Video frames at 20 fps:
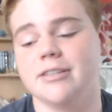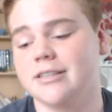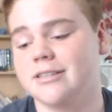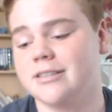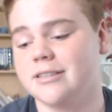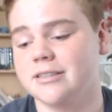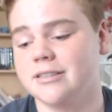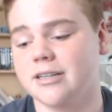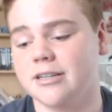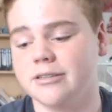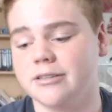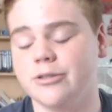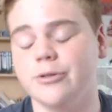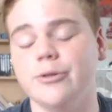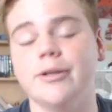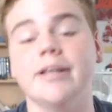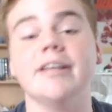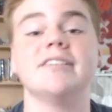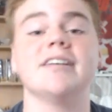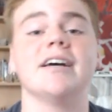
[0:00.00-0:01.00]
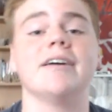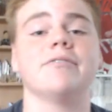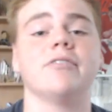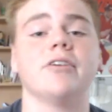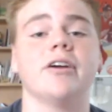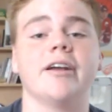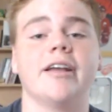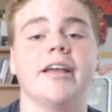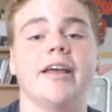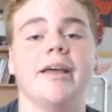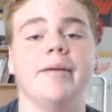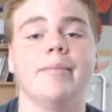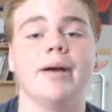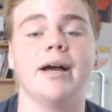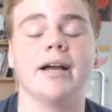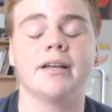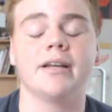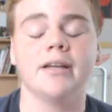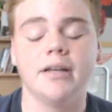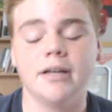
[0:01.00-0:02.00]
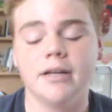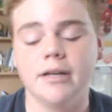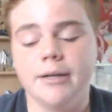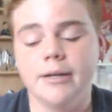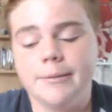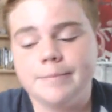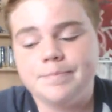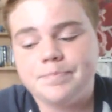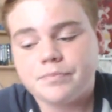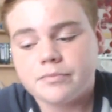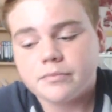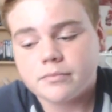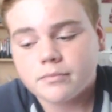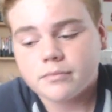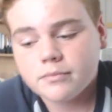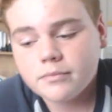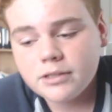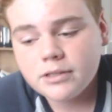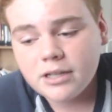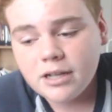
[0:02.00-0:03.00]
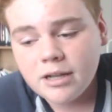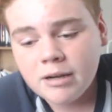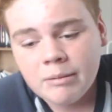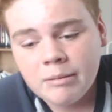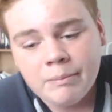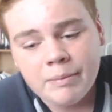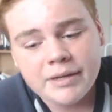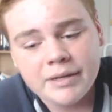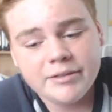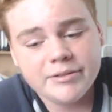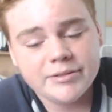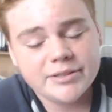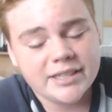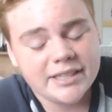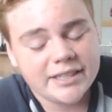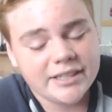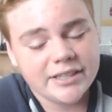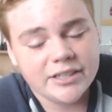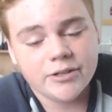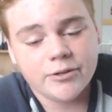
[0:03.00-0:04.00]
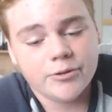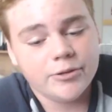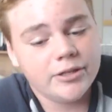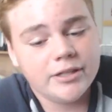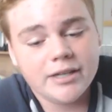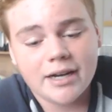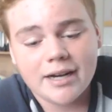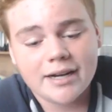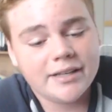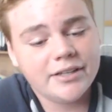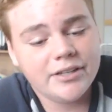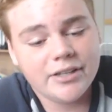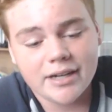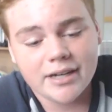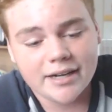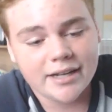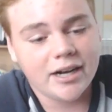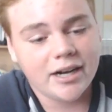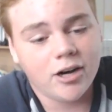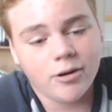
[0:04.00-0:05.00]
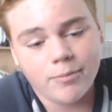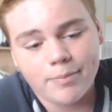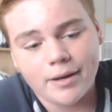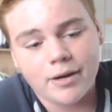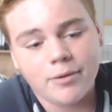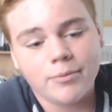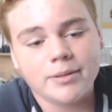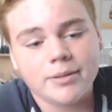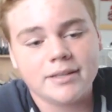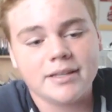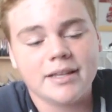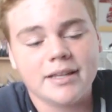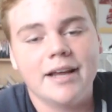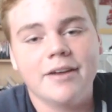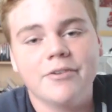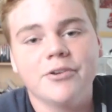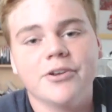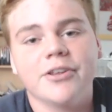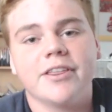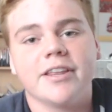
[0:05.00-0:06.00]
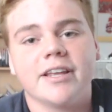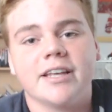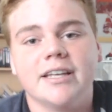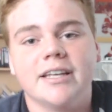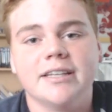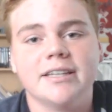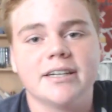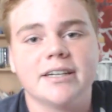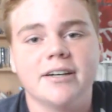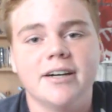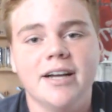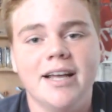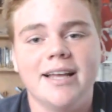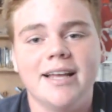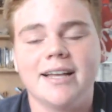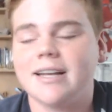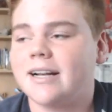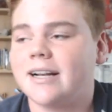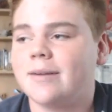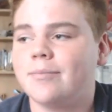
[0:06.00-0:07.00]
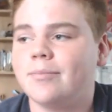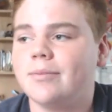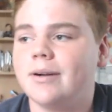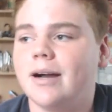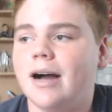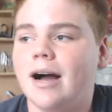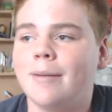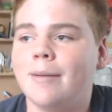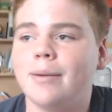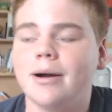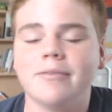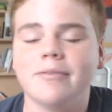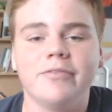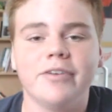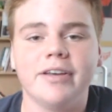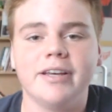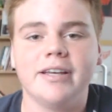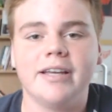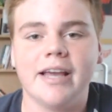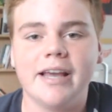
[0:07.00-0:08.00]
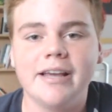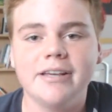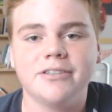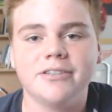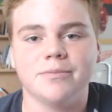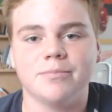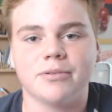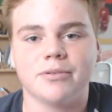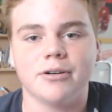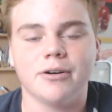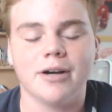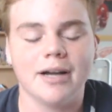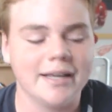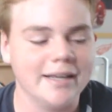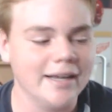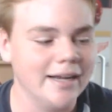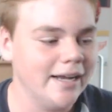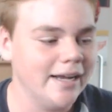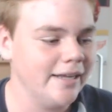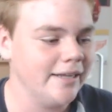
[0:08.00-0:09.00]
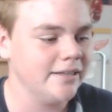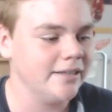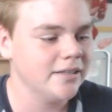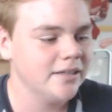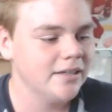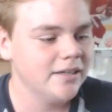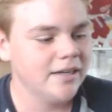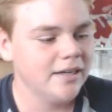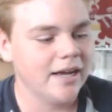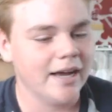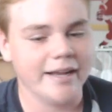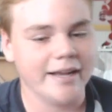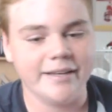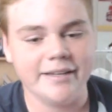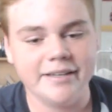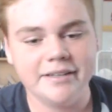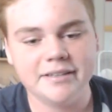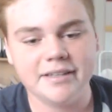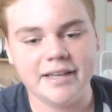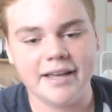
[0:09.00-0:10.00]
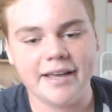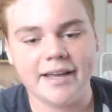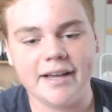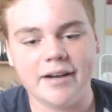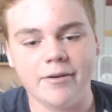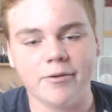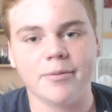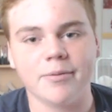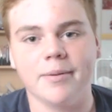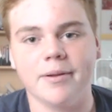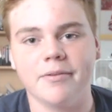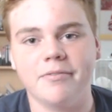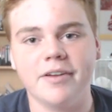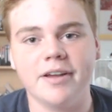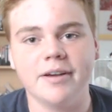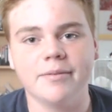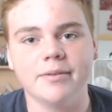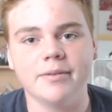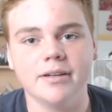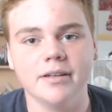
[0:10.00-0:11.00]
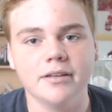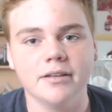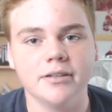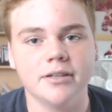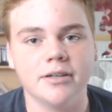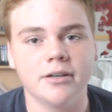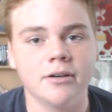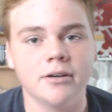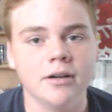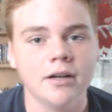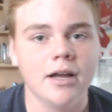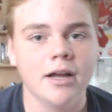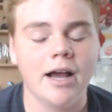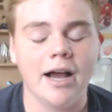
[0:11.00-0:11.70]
This is 2 days after I came back." But he was like, "Yo, you gotta help out with everything in the clan, and I'm on vacation, bro. I need to hang out with my family, you know.